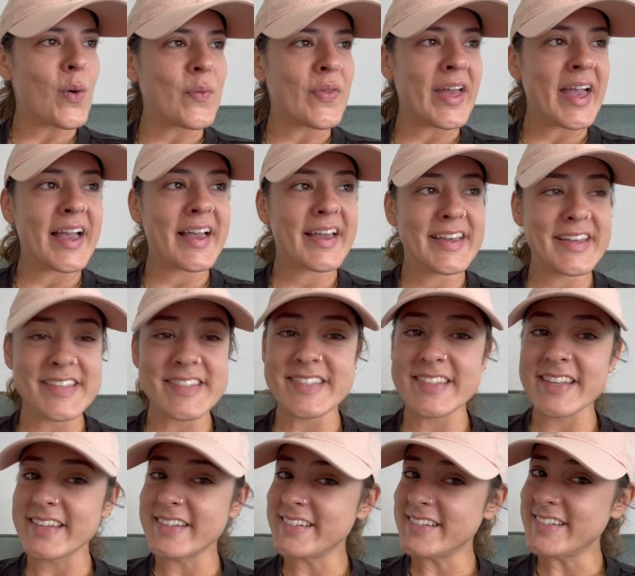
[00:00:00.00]
the Yankees
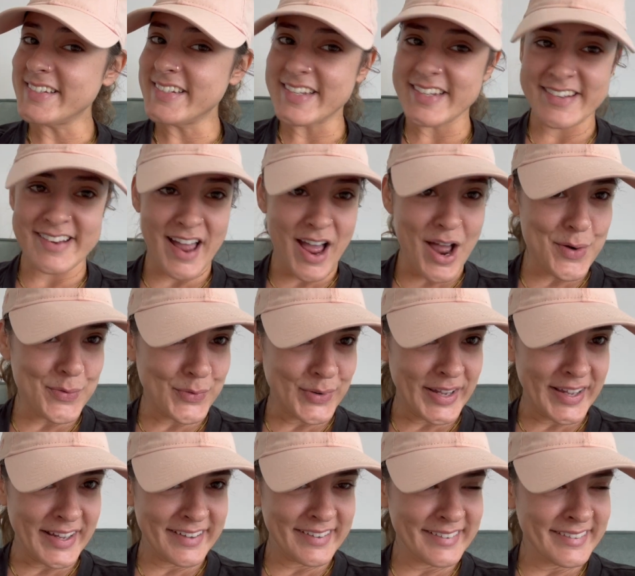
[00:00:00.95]
did not
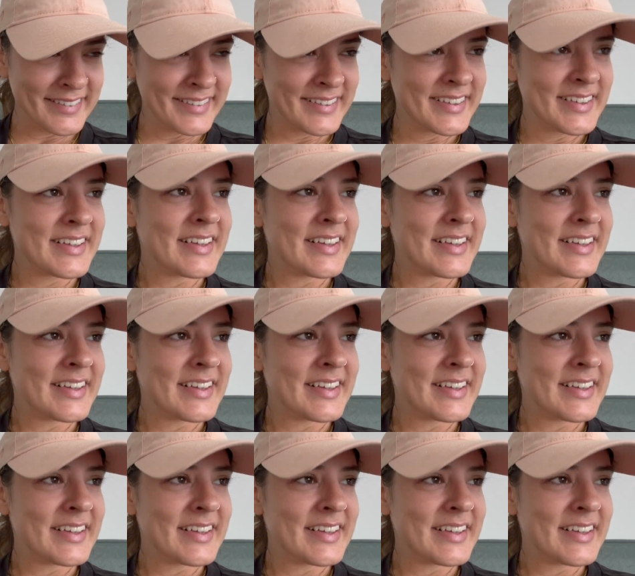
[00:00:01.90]
win,